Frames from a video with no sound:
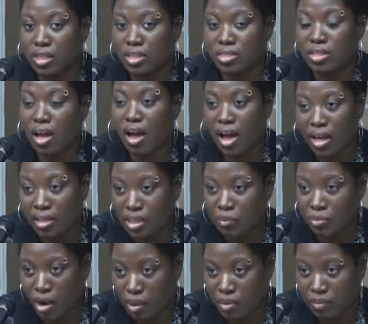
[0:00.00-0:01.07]
it is highly
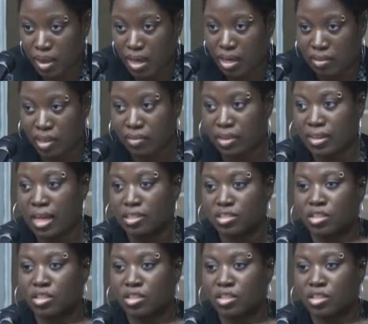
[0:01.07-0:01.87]
problematic then that